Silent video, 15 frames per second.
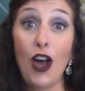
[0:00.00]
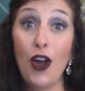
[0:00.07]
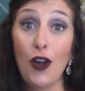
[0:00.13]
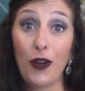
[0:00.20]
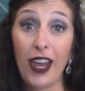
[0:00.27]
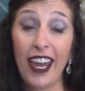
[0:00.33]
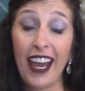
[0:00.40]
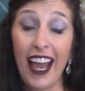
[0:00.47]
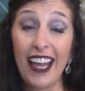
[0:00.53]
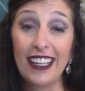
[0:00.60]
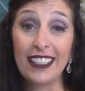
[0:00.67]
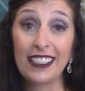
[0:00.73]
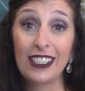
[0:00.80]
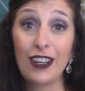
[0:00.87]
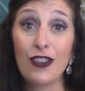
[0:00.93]
Okay
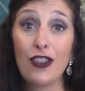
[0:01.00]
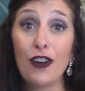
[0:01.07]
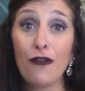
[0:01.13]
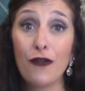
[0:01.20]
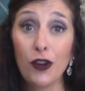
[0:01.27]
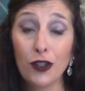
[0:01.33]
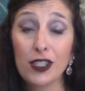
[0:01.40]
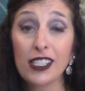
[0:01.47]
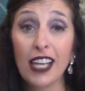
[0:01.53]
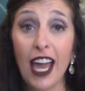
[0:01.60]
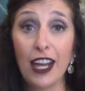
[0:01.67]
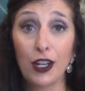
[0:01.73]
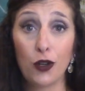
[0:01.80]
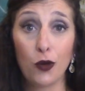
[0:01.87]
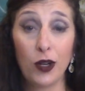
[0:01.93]
guys, the first
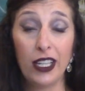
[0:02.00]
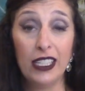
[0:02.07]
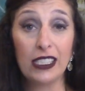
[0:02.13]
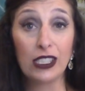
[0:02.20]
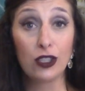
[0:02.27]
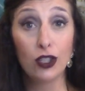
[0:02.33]
category is